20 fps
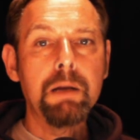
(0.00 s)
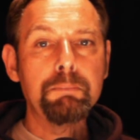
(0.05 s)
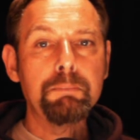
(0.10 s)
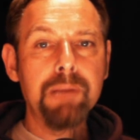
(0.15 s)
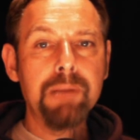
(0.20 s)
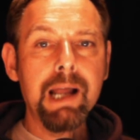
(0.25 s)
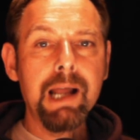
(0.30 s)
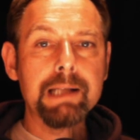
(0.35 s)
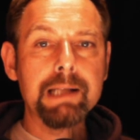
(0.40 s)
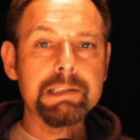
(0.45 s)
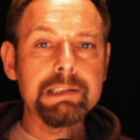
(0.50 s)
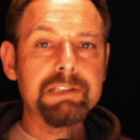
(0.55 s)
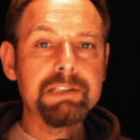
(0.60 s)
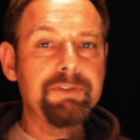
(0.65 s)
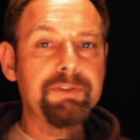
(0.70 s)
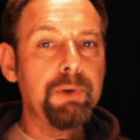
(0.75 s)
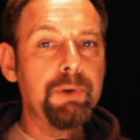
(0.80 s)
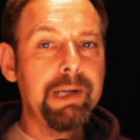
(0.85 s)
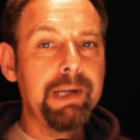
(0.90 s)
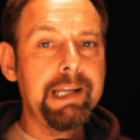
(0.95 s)
Plans
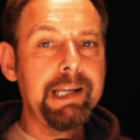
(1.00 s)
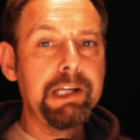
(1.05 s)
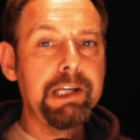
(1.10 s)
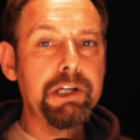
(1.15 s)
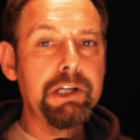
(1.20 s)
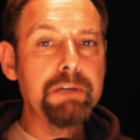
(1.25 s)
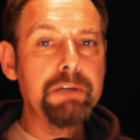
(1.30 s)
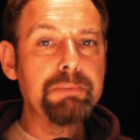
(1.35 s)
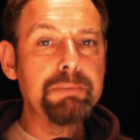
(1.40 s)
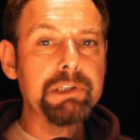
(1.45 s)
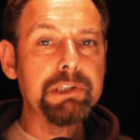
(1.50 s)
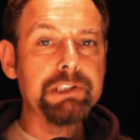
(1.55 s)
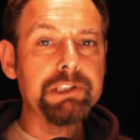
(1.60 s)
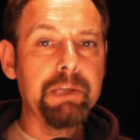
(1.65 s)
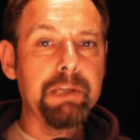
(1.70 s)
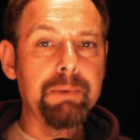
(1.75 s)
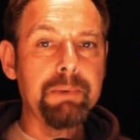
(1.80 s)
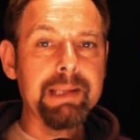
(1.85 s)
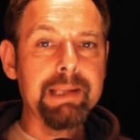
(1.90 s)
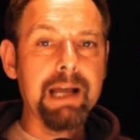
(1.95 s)
for EU
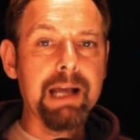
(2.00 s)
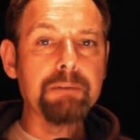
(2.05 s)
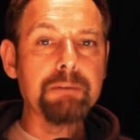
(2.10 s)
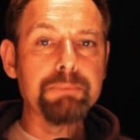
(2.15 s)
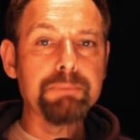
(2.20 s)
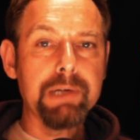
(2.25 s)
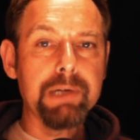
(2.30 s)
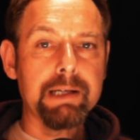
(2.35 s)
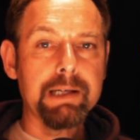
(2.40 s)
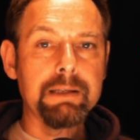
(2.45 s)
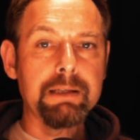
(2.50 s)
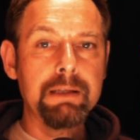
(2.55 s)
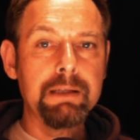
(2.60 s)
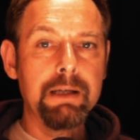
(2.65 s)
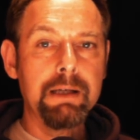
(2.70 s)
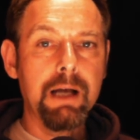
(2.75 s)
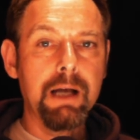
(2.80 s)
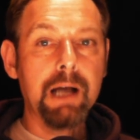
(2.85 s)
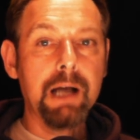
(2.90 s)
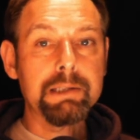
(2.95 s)
budget without Britain
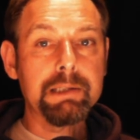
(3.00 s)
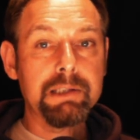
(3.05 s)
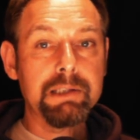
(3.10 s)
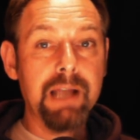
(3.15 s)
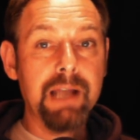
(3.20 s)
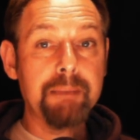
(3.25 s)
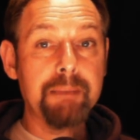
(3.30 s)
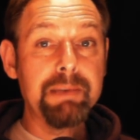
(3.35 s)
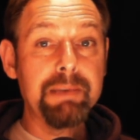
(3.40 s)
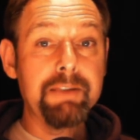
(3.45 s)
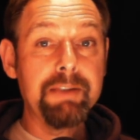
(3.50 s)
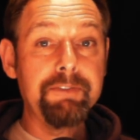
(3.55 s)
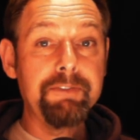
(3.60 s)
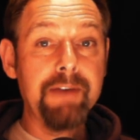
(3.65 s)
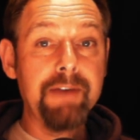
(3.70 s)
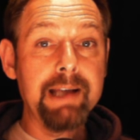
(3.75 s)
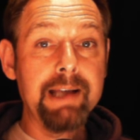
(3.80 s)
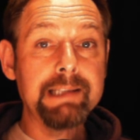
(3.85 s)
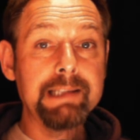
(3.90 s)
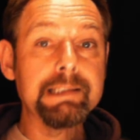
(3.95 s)
a slap in the
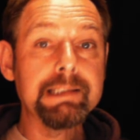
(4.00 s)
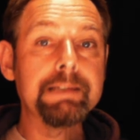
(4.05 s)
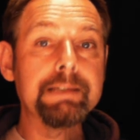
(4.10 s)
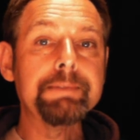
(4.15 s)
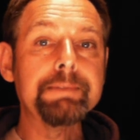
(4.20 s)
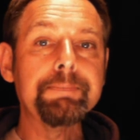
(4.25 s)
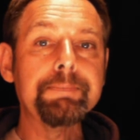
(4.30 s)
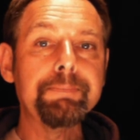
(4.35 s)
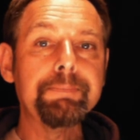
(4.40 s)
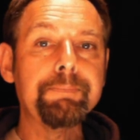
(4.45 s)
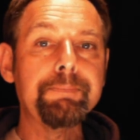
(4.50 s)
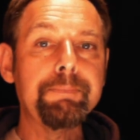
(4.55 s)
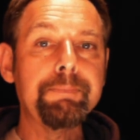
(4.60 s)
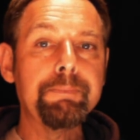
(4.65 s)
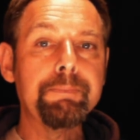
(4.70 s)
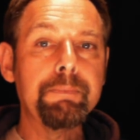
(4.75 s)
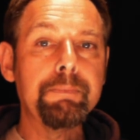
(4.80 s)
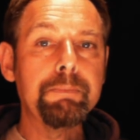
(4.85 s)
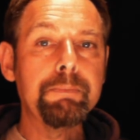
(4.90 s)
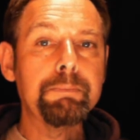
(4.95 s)
face?
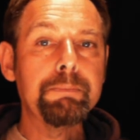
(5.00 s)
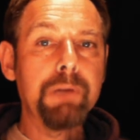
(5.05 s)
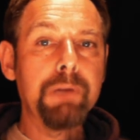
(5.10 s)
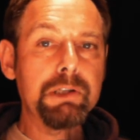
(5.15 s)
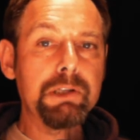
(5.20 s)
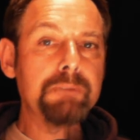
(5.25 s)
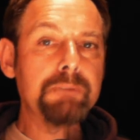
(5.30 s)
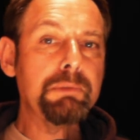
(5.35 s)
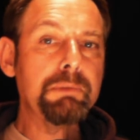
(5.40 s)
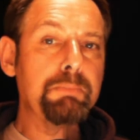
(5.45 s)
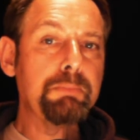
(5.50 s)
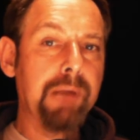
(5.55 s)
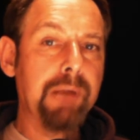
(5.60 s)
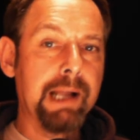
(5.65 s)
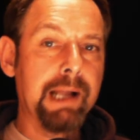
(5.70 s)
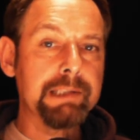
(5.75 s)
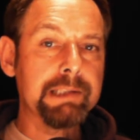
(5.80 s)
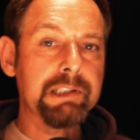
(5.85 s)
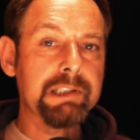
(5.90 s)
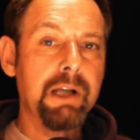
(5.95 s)
Possible
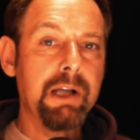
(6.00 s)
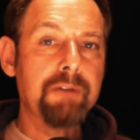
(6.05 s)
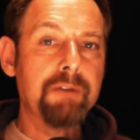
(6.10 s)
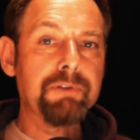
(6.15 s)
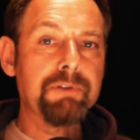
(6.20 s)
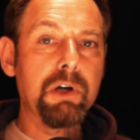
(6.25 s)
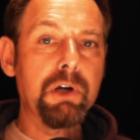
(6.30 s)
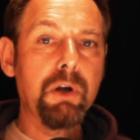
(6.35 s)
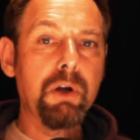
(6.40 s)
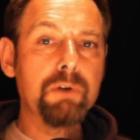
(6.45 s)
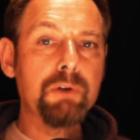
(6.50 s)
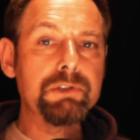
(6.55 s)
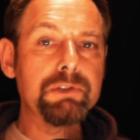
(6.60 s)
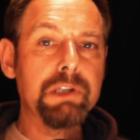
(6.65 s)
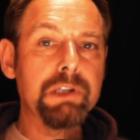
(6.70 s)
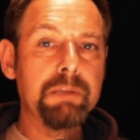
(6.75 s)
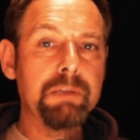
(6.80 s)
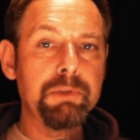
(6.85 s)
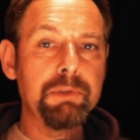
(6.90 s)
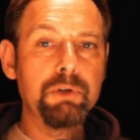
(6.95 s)
plans for a long
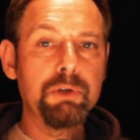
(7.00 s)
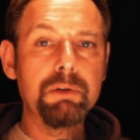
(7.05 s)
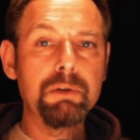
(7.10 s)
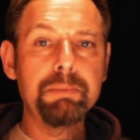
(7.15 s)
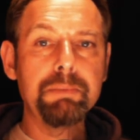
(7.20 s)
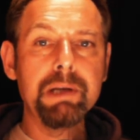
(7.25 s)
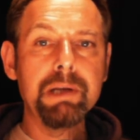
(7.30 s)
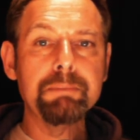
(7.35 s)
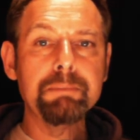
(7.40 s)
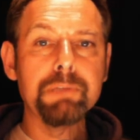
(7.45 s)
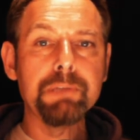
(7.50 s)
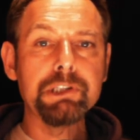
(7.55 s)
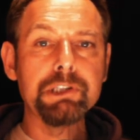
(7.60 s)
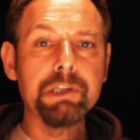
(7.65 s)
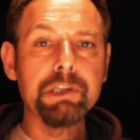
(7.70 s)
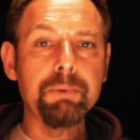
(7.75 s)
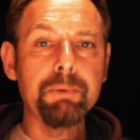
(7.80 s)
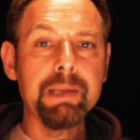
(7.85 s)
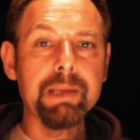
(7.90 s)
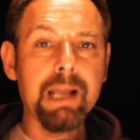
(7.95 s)
term European
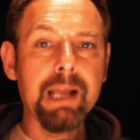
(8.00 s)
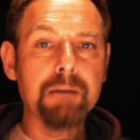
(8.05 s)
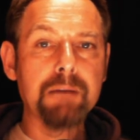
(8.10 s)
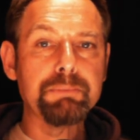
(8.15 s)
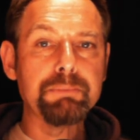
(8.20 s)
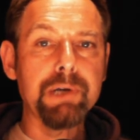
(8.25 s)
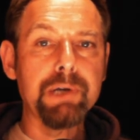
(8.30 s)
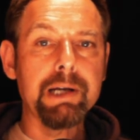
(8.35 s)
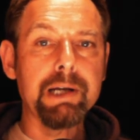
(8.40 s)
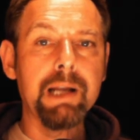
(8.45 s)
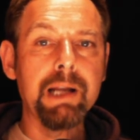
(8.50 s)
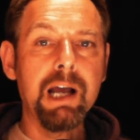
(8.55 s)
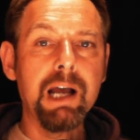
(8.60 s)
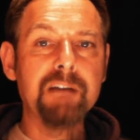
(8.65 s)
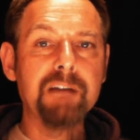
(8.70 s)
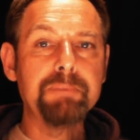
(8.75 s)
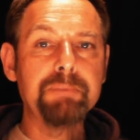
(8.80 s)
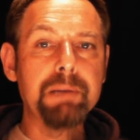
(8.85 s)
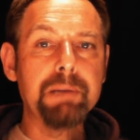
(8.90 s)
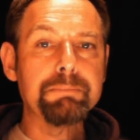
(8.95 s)
budget without Britain
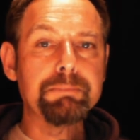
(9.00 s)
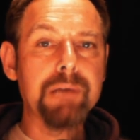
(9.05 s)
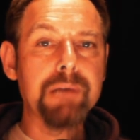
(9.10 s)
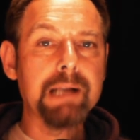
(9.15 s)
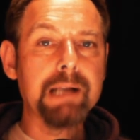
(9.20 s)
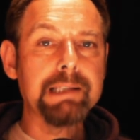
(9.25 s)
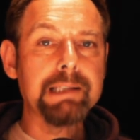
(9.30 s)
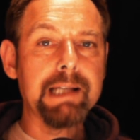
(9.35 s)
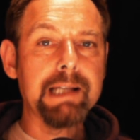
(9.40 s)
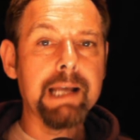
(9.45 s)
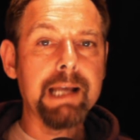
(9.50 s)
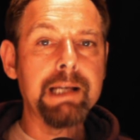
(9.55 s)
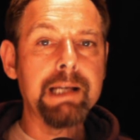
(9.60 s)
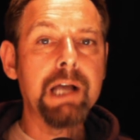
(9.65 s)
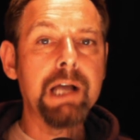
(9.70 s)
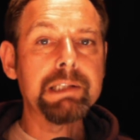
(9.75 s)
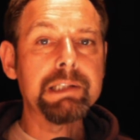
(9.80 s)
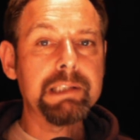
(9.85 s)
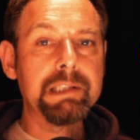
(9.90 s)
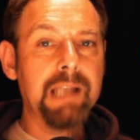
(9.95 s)
have been branded a
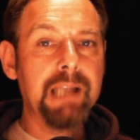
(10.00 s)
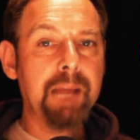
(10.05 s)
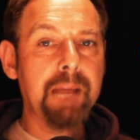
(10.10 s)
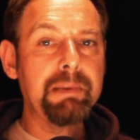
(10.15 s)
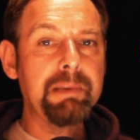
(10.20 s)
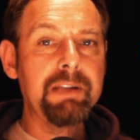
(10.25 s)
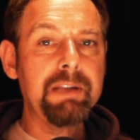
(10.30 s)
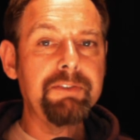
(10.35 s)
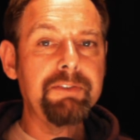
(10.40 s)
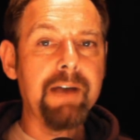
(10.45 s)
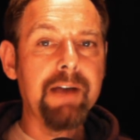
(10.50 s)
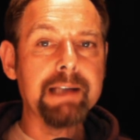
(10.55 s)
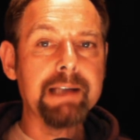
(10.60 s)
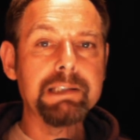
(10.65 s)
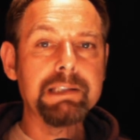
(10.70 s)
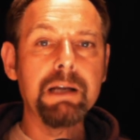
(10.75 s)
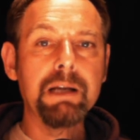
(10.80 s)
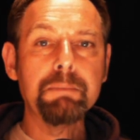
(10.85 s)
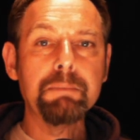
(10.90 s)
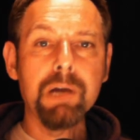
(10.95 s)
slap in the
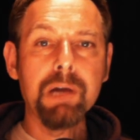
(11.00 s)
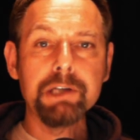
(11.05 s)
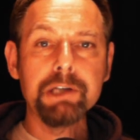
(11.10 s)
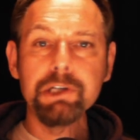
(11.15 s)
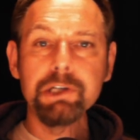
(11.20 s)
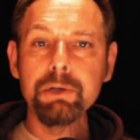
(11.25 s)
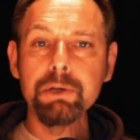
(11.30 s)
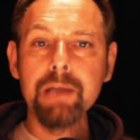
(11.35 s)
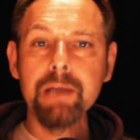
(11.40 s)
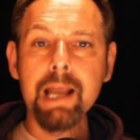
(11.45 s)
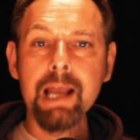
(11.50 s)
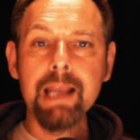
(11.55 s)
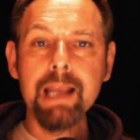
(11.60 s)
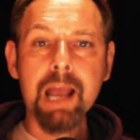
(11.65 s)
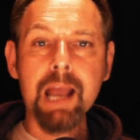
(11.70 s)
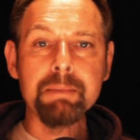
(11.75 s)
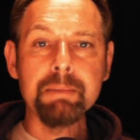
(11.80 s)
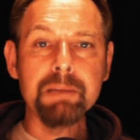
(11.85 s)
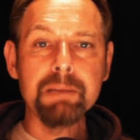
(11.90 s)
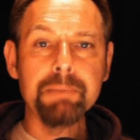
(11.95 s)
face by UK
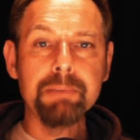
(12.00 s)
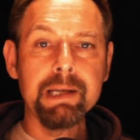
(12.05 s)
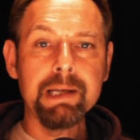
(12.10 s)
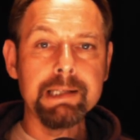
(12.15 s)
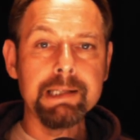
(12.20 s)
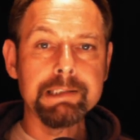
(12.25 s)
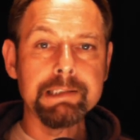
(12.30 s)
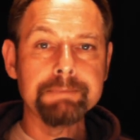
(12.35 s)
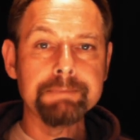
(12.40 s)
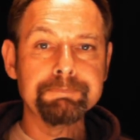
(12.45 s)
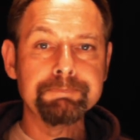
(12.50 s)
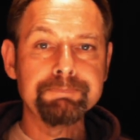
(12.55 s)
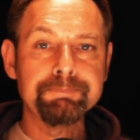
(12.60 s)
MEPs.